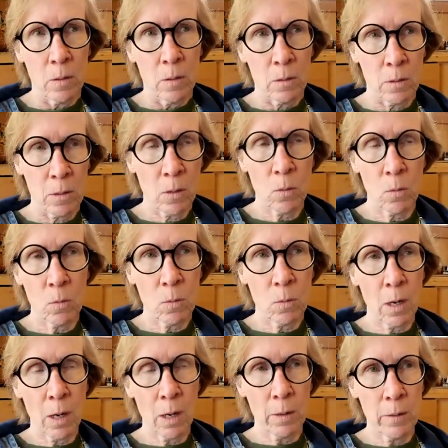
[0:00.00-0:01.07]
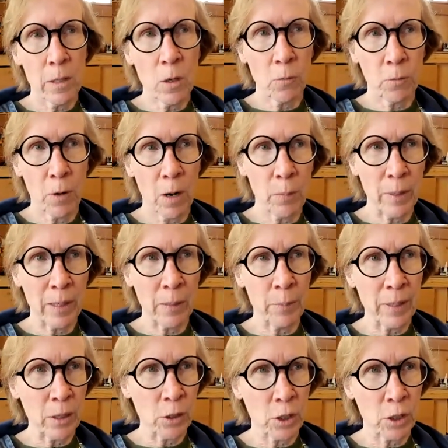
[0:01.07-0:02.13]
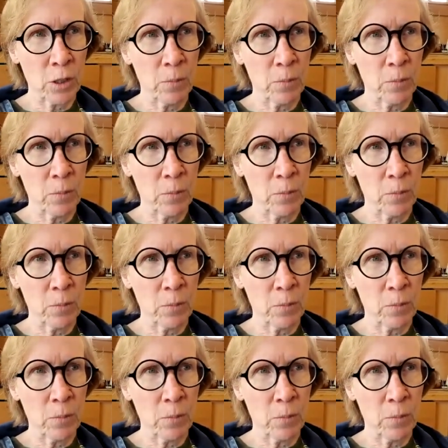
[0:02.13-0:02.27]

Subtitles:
So, farming a bigger